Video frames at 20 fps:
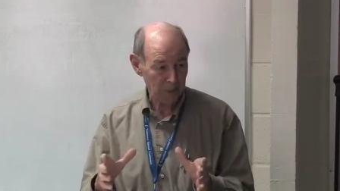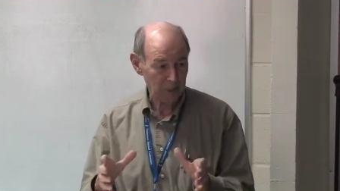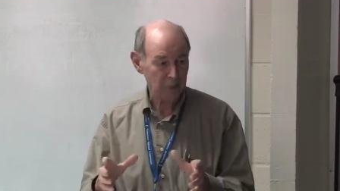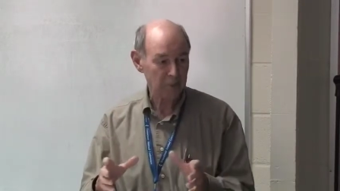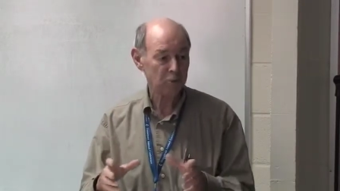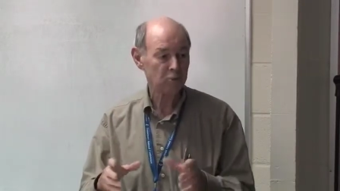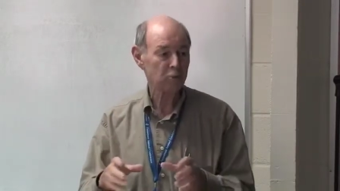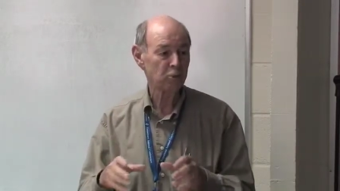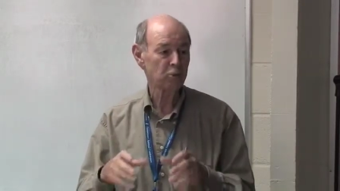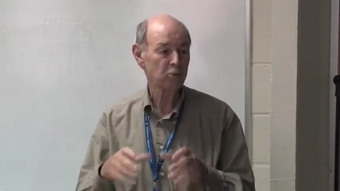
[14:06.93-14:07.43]

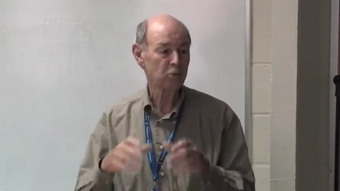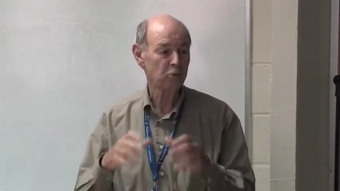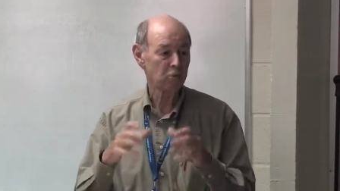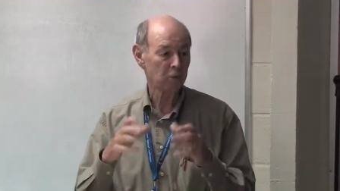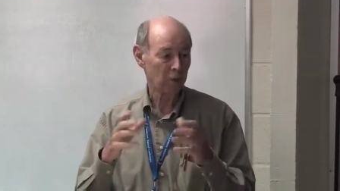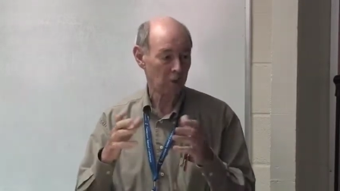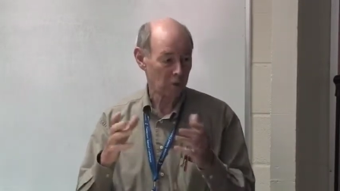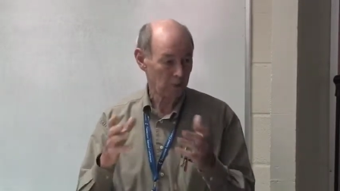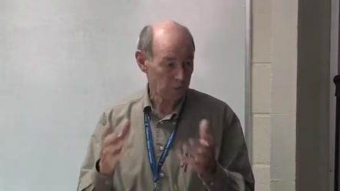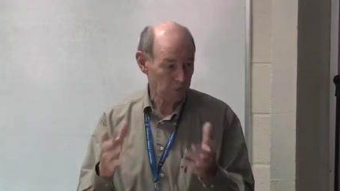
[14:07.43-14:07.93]

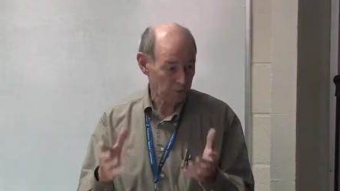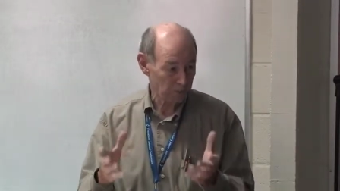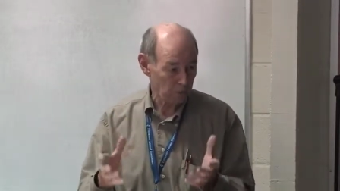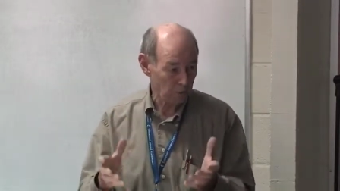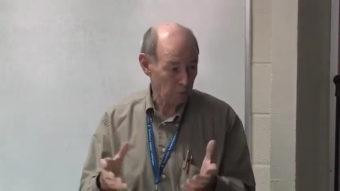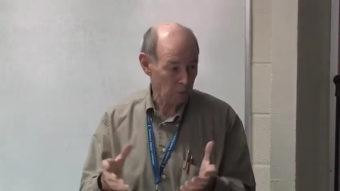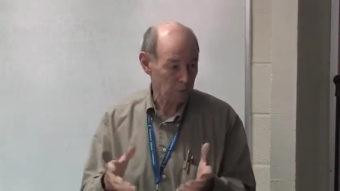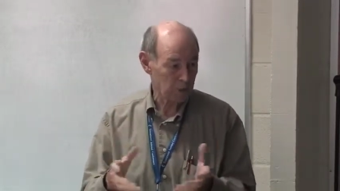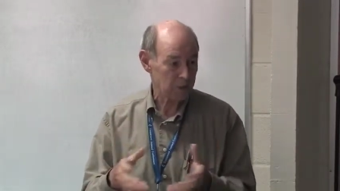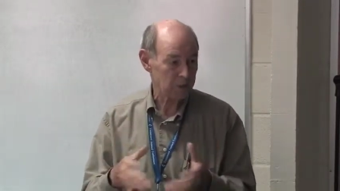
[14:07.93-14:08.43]
into the
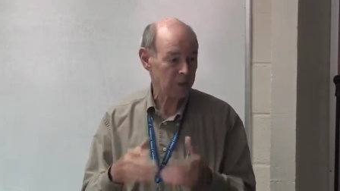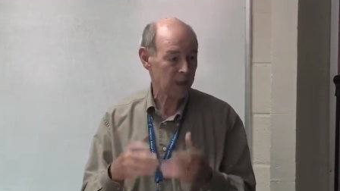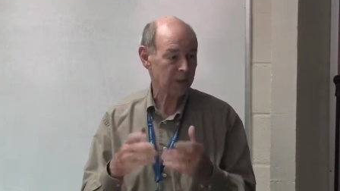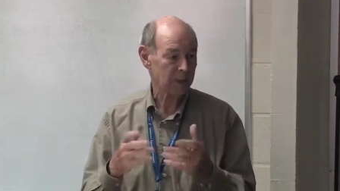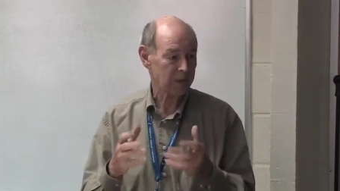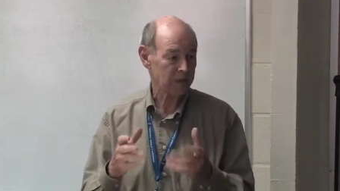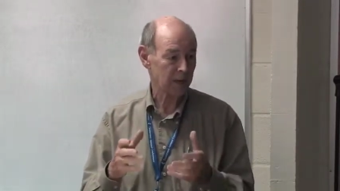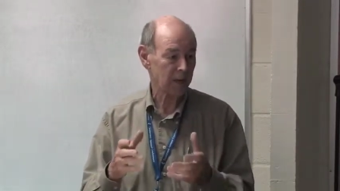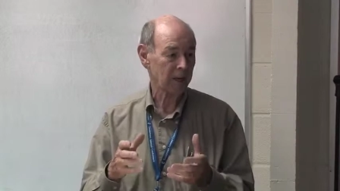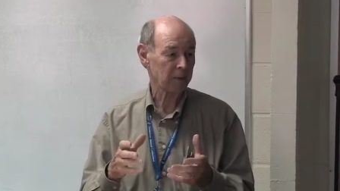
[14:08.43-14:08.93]
fore at
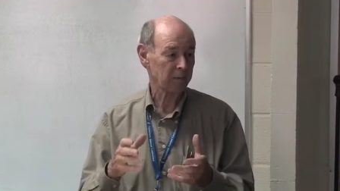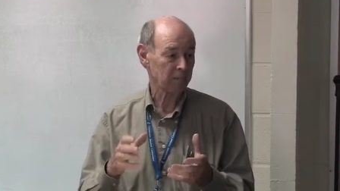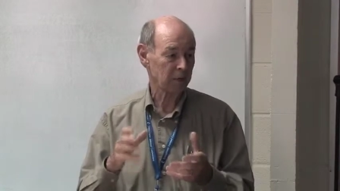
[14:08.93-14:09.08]
that time,